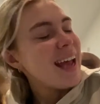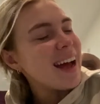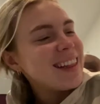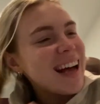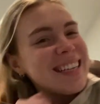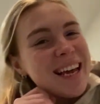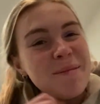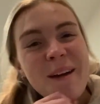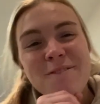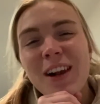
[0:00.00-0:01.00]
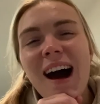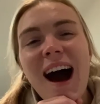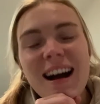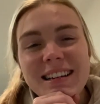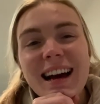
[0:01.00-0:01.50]
yeah, that's the end of my
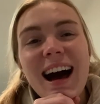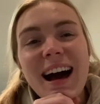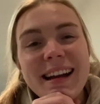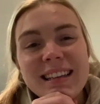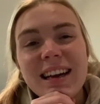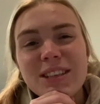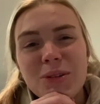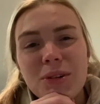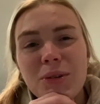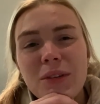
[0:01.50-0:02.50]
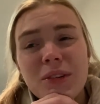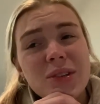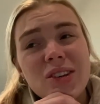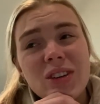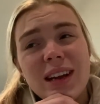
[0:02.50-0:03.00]
vlog, guys. I don't know if it was
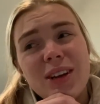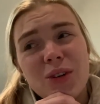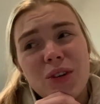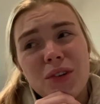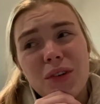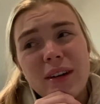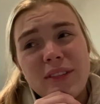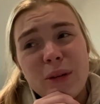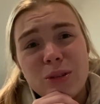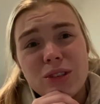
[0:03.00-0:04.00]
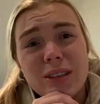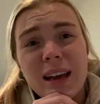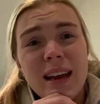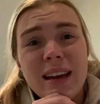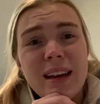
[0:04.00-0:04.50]
actually any good or if it was just
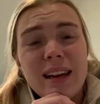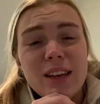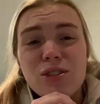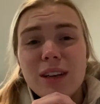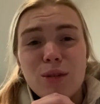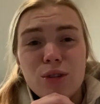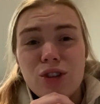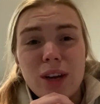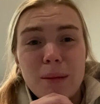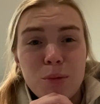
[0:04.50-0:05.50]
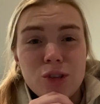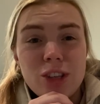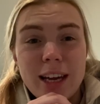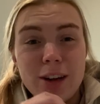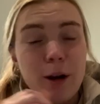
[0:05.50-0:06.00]
literally a load of shite pushed
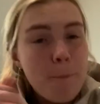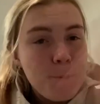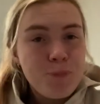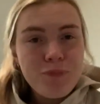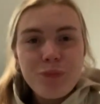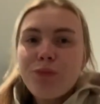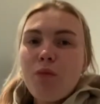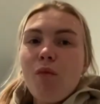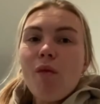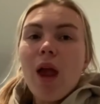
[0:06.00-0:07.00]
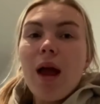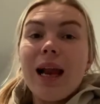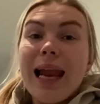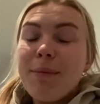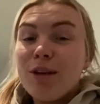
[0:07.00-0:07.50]
together.
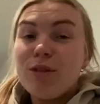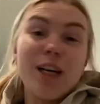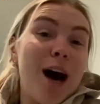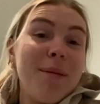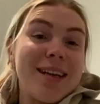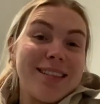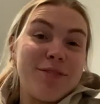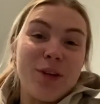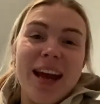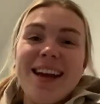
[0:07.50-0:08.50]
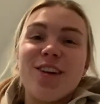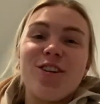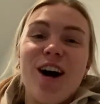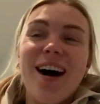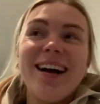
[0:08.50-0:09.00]
Let me know in the comments if you hate it or
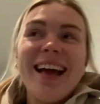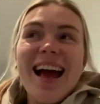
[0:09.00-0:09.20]
not.